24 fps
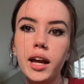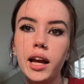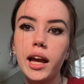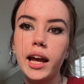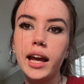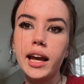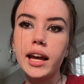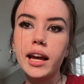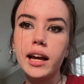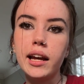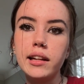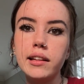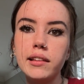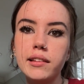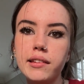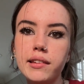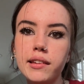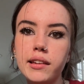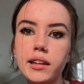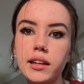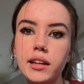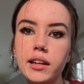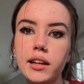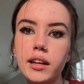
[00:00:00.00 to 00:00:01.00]
And
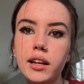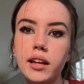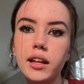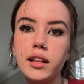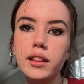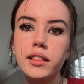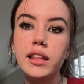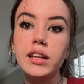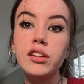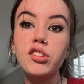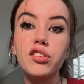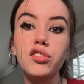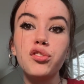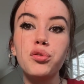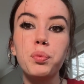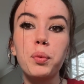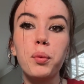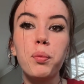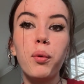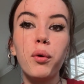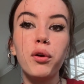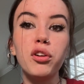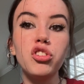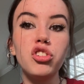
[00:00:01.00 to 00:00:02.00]
the
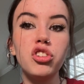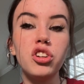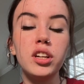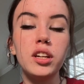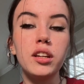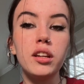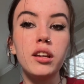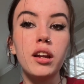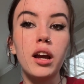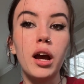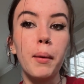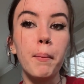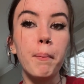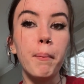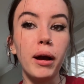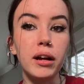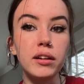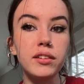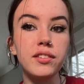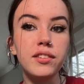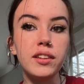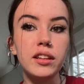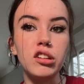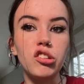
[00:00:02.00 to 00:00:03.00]
disproportion
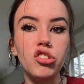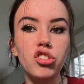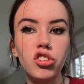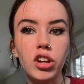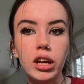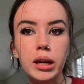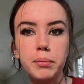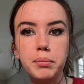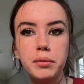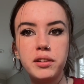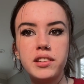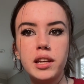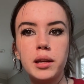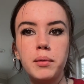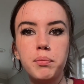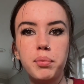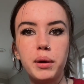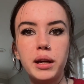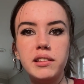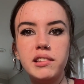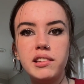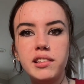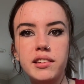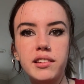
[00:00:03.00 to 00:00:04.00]
amongst these shapes
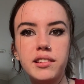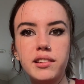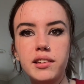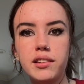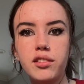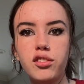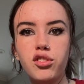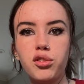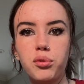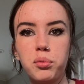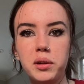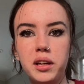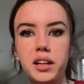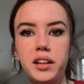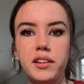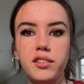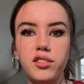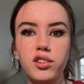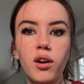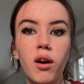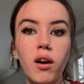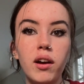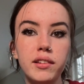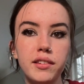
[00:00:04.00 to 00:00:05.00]
embraces
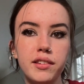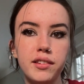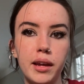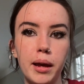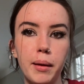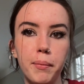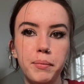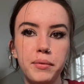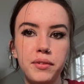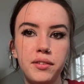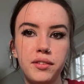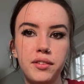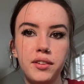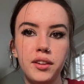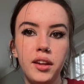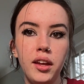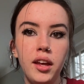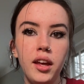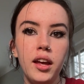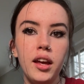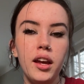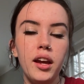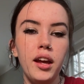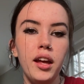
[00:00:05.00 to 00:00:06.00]
surrealist concepts.
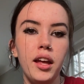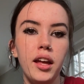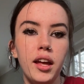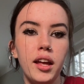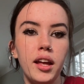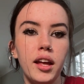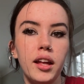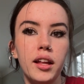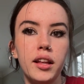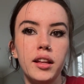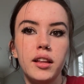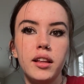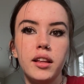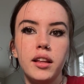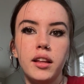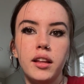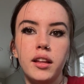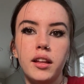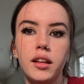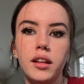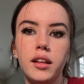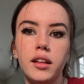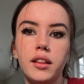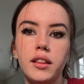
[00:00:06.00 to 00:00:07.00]

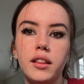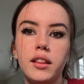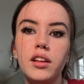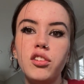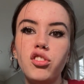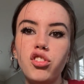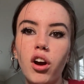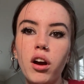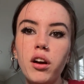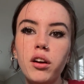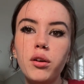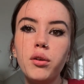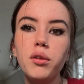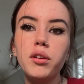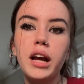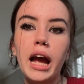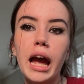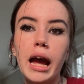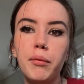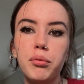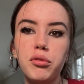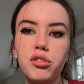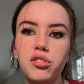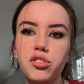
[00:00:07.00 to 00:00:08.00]
The jungle
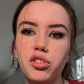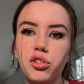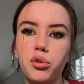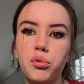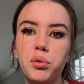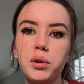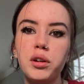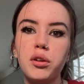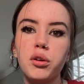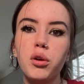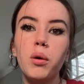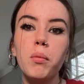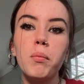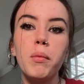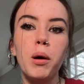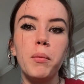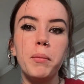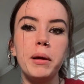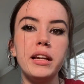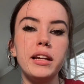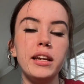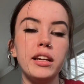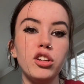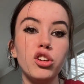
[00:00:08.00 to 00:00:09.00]
captures a critical
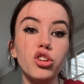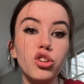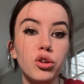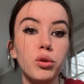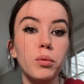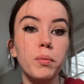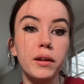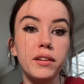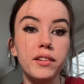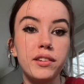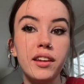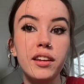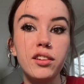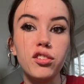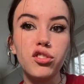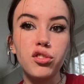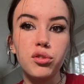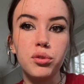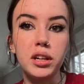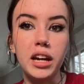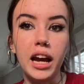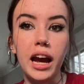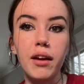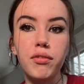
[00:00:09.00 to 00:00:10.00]
moment in Cuba's
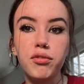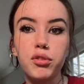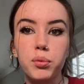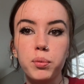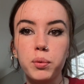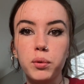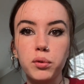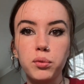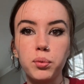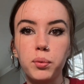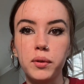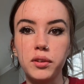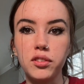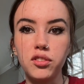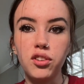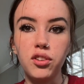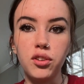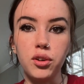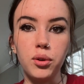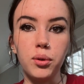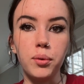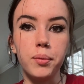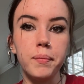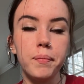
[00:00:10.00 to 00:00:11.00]
history after World War
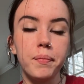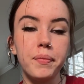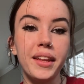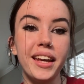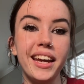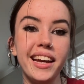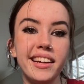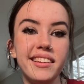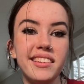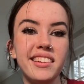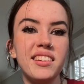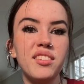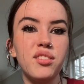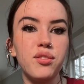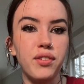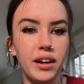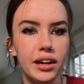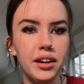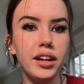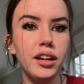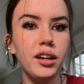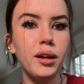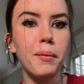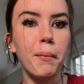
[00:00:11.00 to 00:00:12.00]
II and its
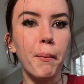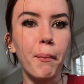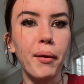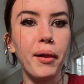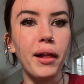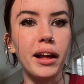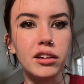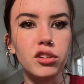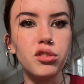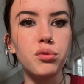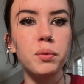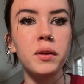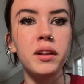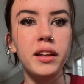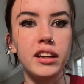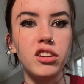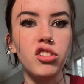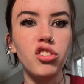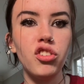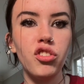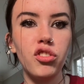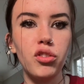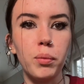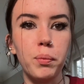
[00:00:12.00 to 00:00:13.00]
very complex
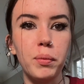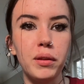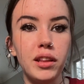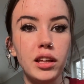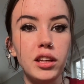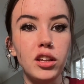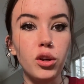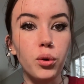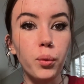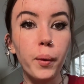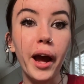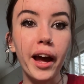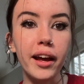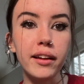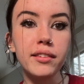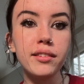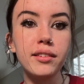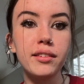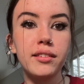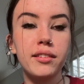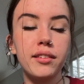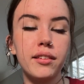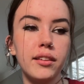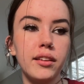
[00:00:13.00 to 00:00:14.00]
relationship with the
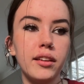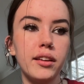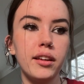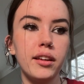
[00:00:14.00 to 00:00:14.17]
US.